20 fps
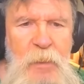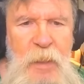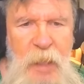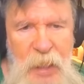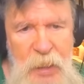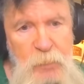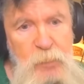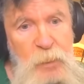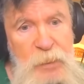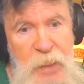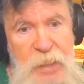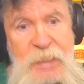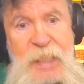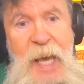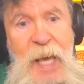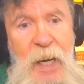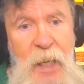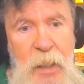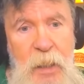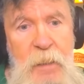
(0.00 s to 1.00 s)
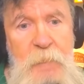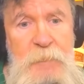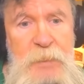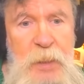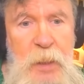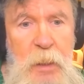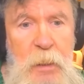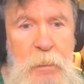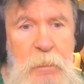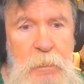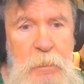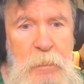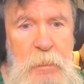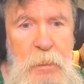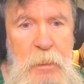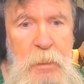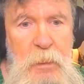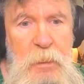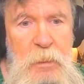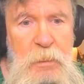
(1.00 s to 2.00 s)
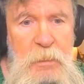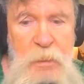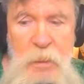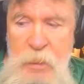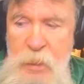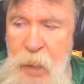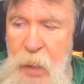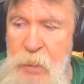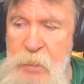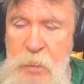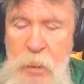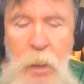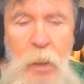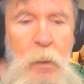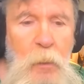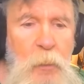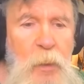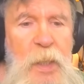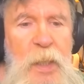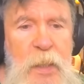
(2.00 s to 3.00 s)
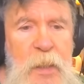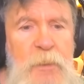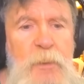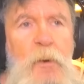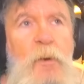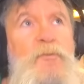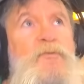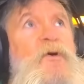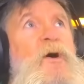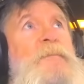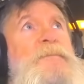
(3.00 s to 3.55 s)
And that's when the talent comes in. And talent said, Oh, well, he can throw a drop